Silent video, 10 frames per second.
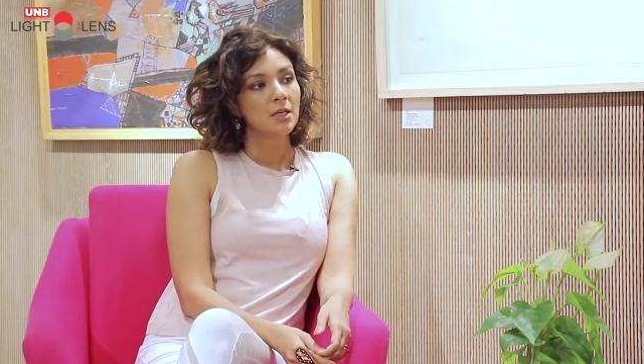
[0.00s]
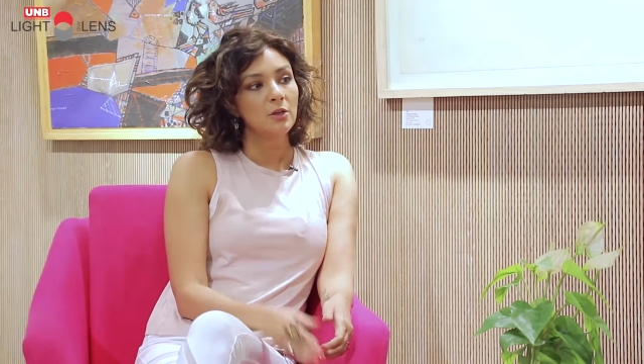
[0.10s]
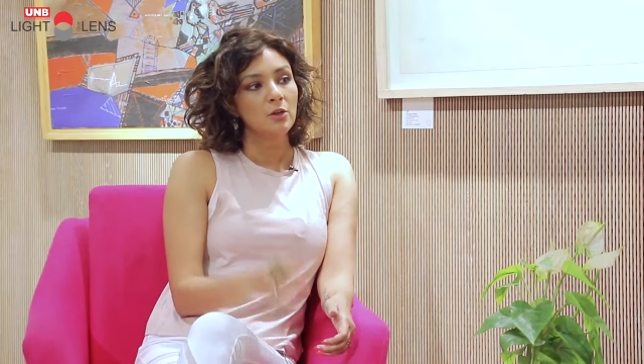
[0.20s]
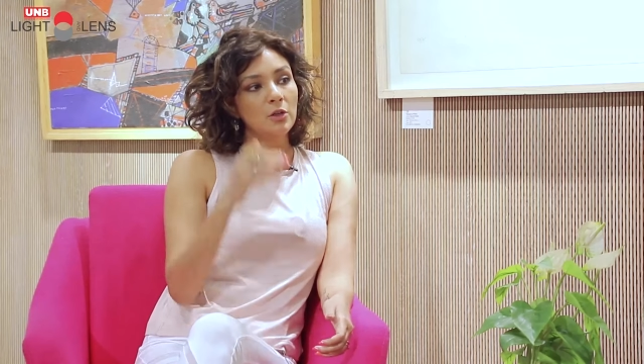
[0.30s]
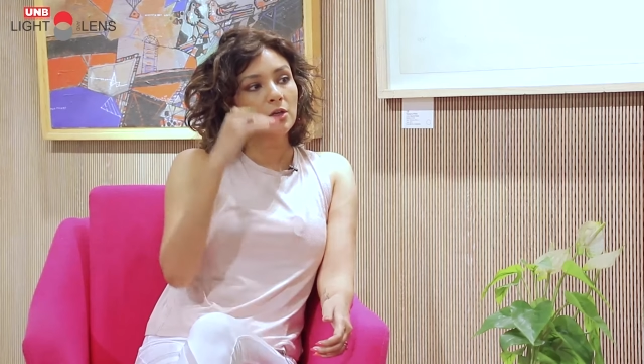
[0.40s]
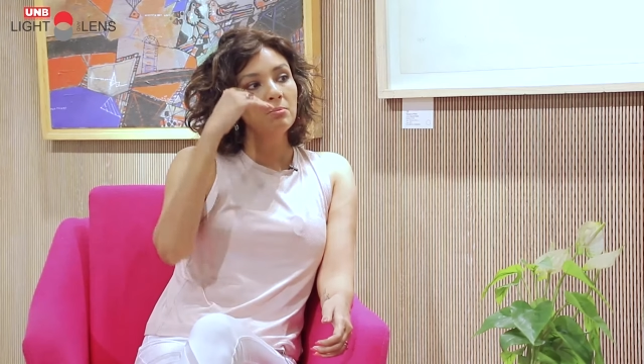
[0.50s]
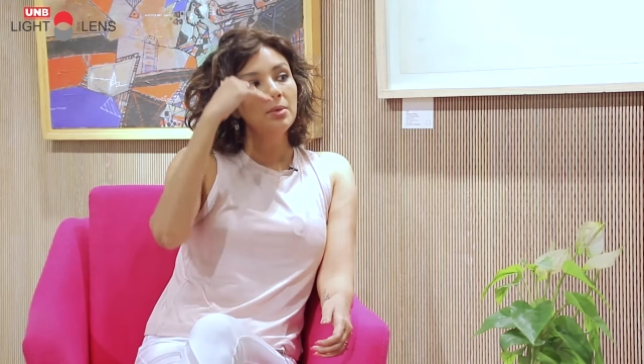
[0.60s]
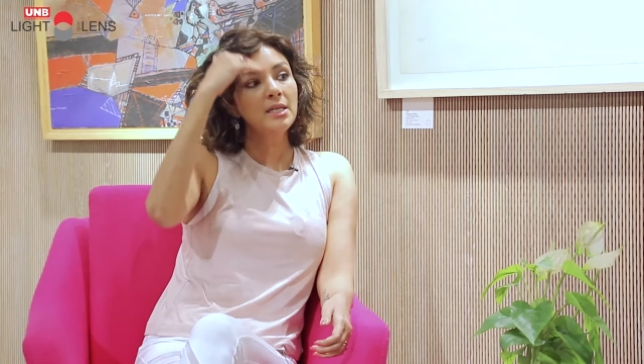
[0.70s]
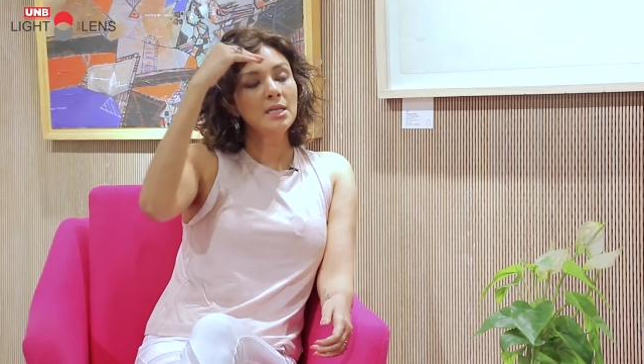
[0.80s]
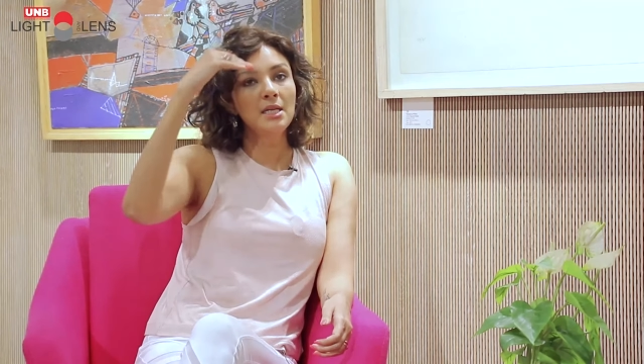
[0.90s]
You know, you
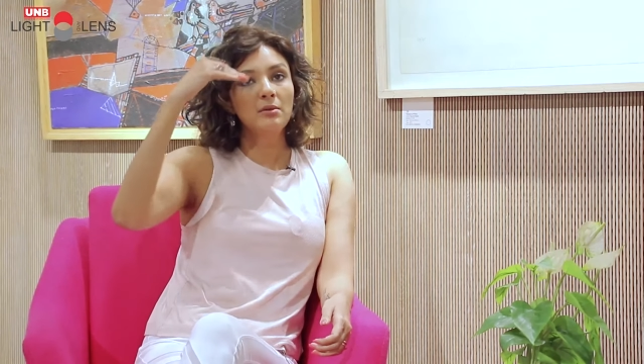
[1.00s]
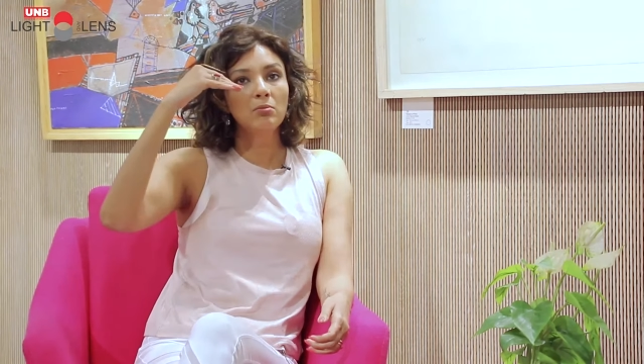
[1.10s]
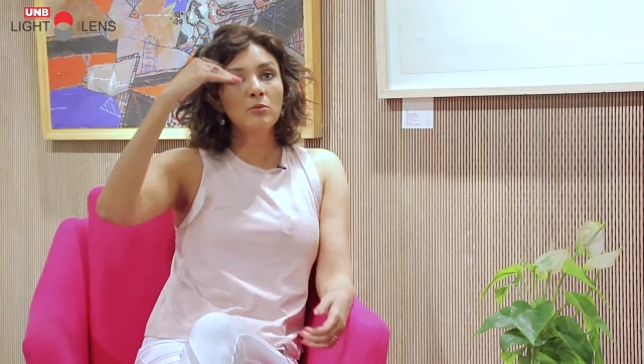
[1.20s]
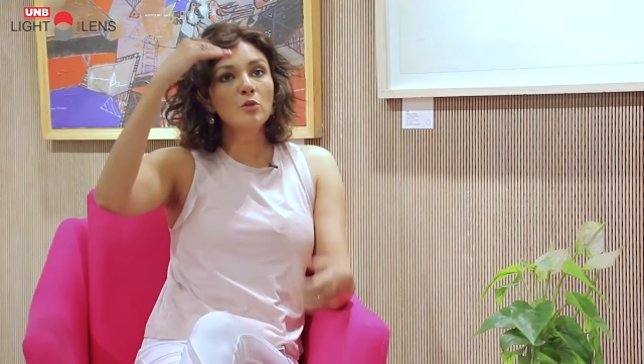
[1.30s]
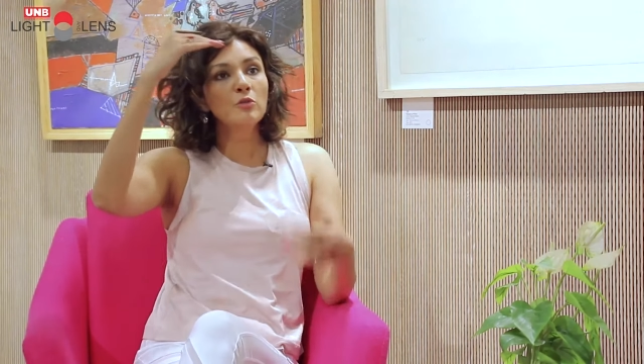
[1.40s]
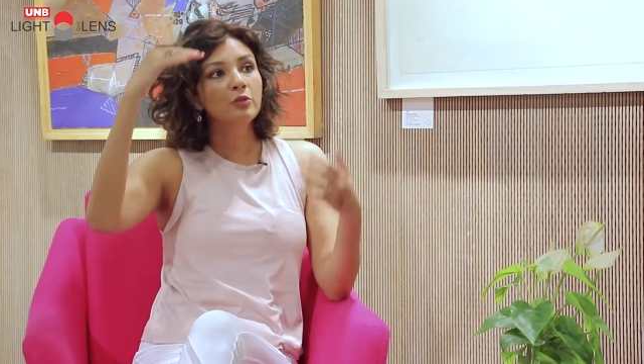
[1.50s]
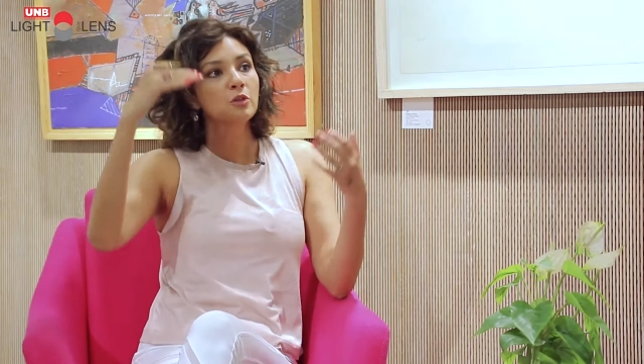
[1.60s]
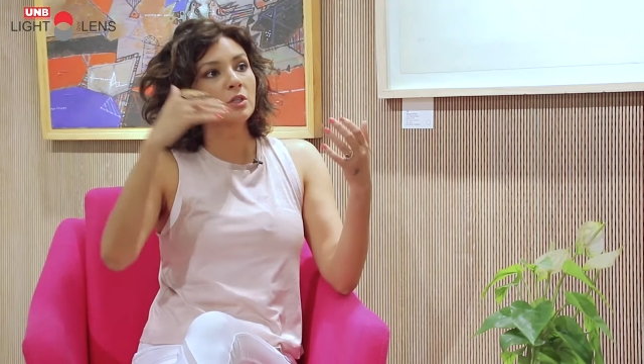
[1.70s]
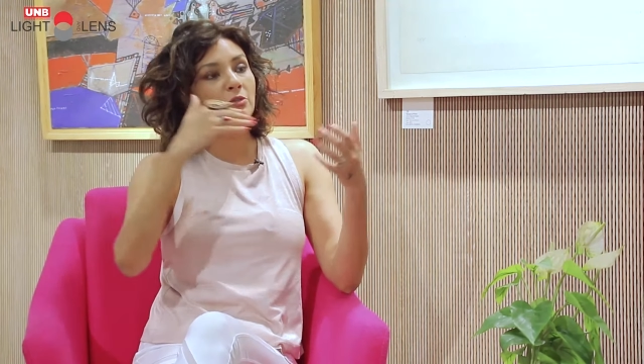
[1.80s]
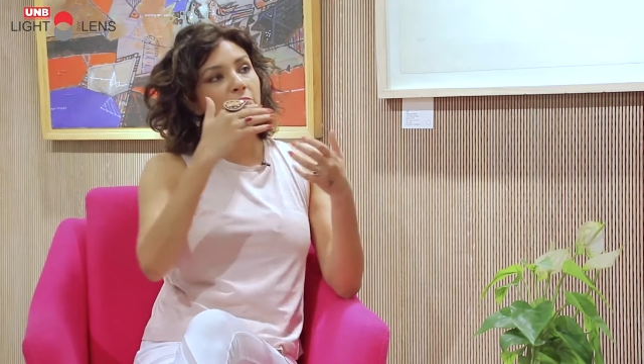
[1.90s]
completely move
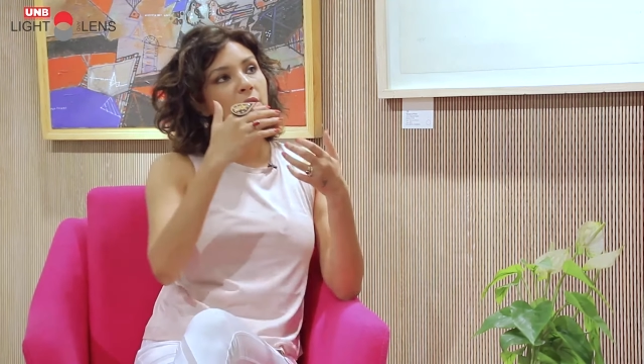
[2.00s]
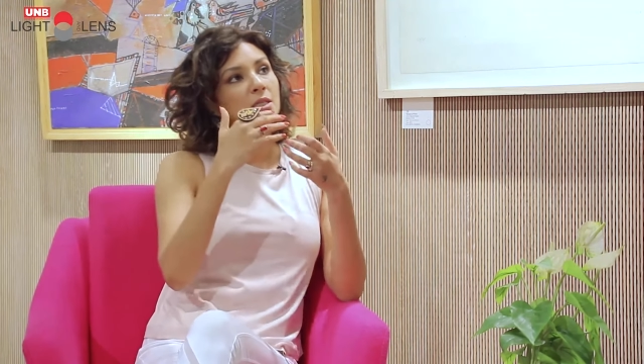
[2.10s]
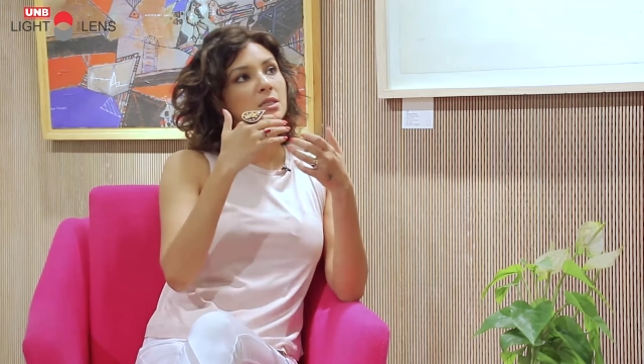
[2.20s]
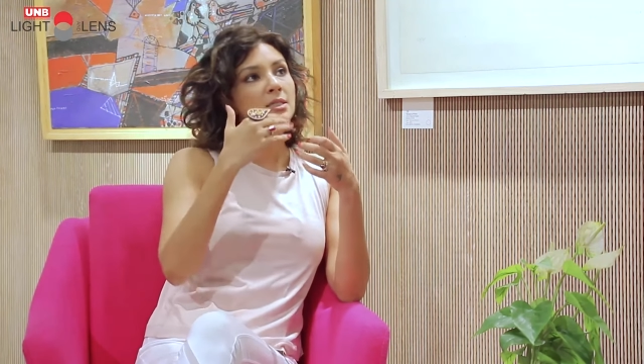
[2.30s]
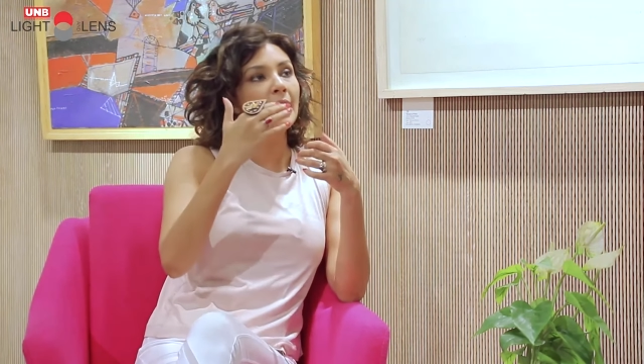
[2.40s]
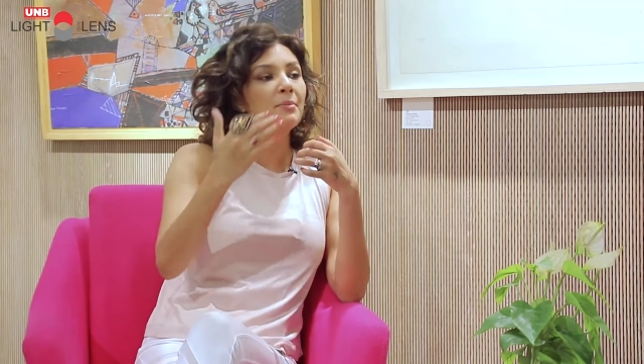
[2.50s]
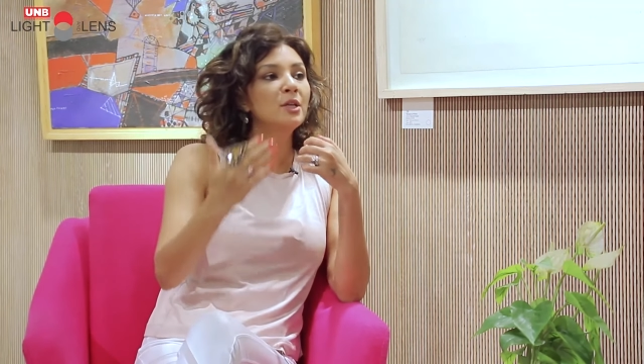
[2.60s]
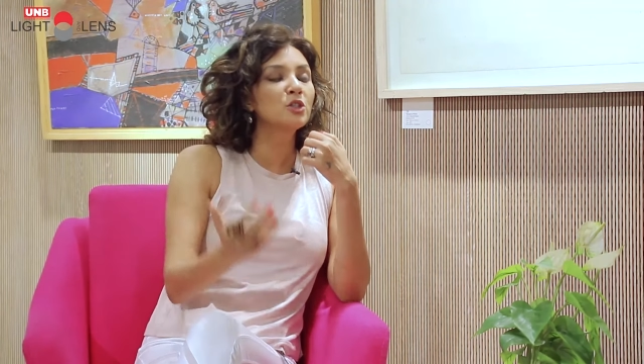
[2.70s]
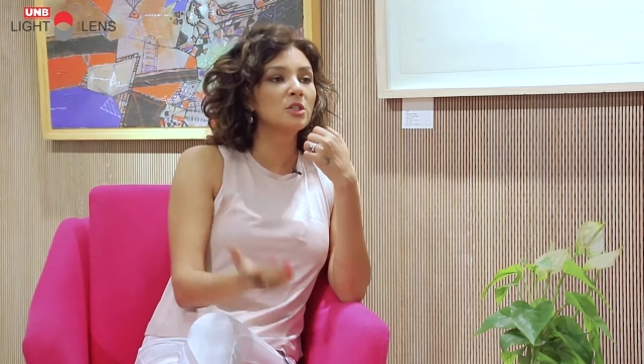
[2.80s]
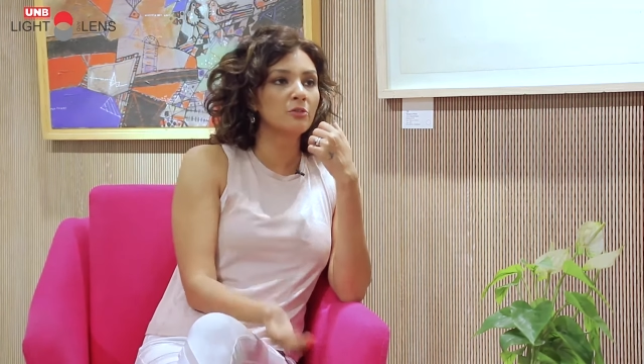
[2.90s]
to a different
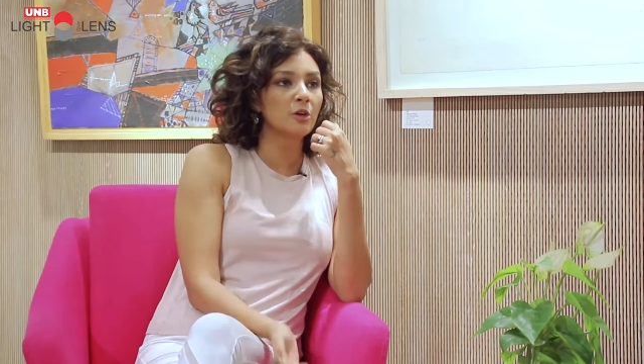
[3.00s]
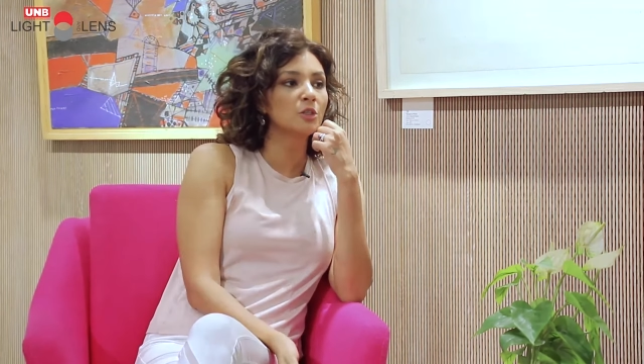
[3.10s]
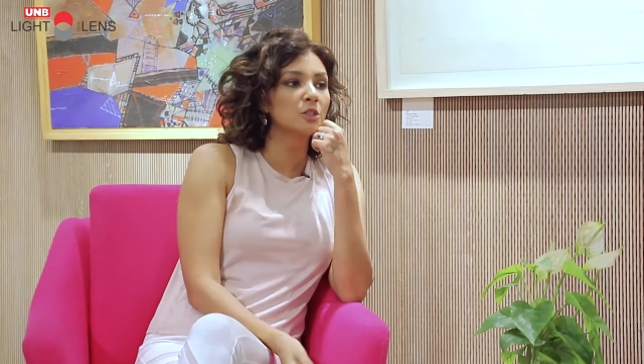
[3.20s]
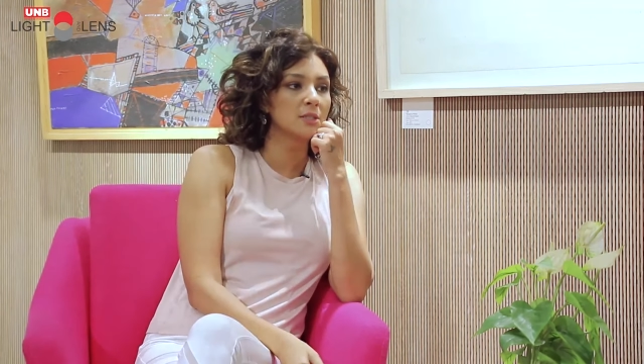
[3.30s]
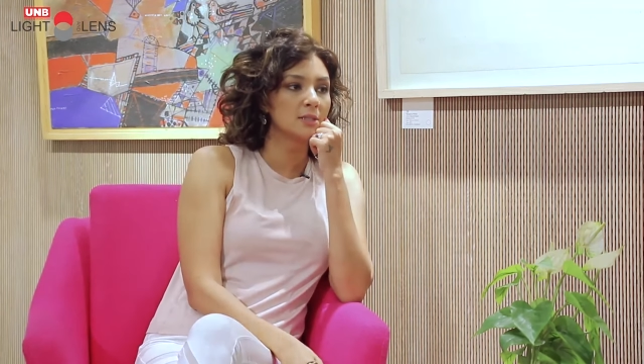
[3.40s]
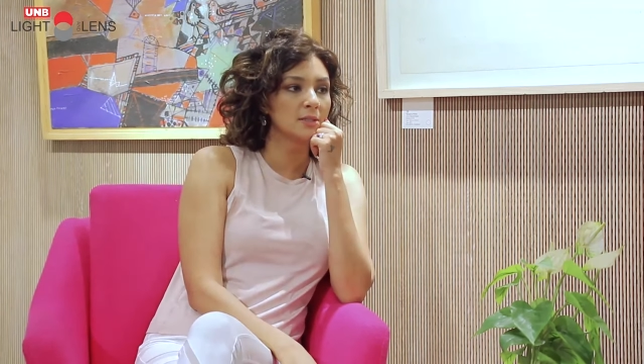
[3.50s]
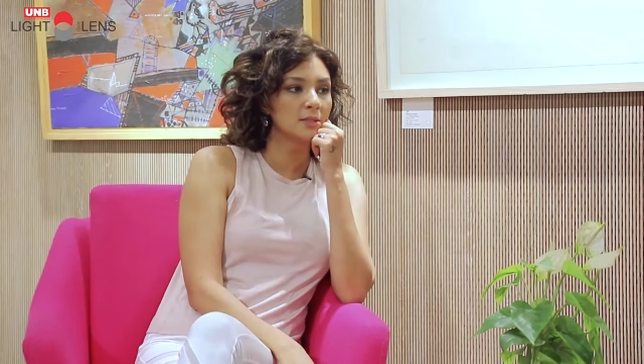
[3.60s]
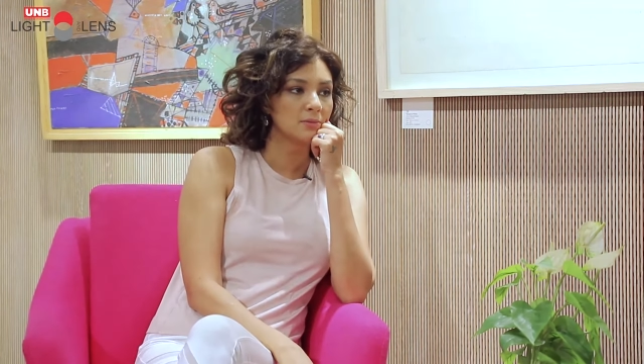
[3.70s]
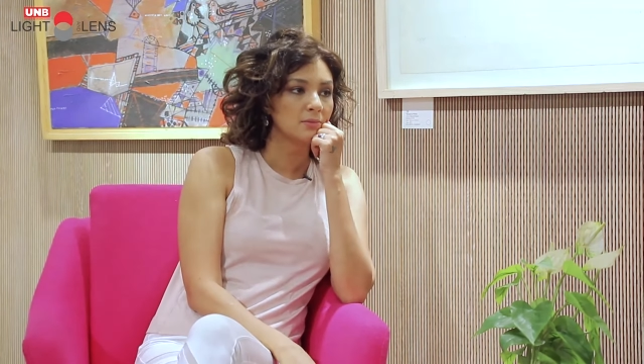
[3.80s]
dimension of consciousness.